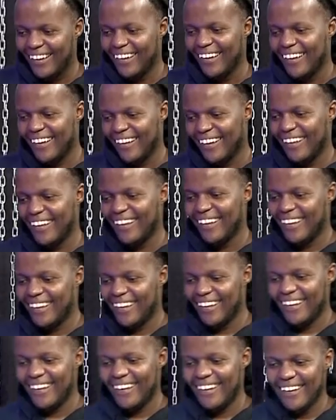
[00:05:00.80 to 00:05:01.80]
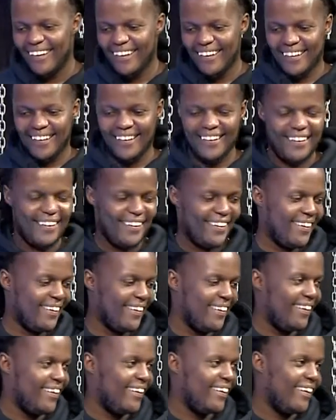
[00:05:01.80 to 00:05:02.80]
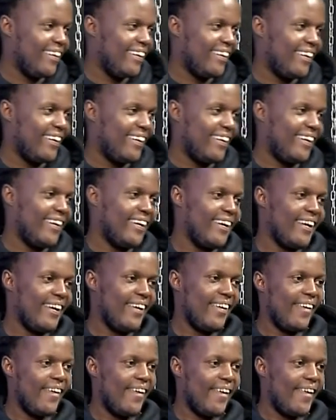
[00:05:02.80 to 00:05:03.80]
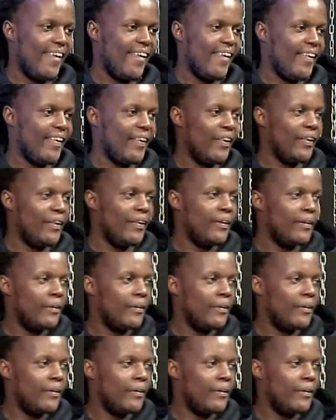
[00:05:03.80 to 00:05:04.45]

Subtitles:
[no speech]